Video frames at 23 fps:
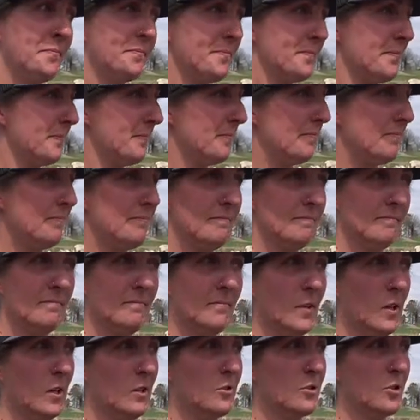
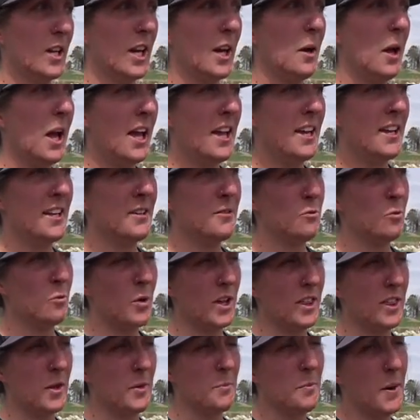So yeah, and
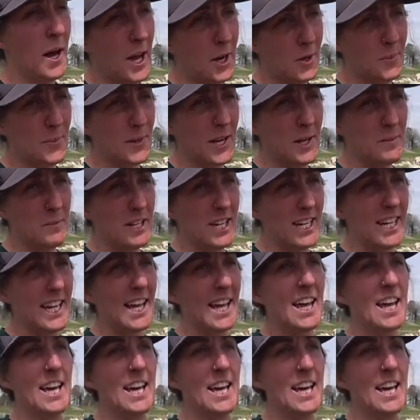with a bottle baby,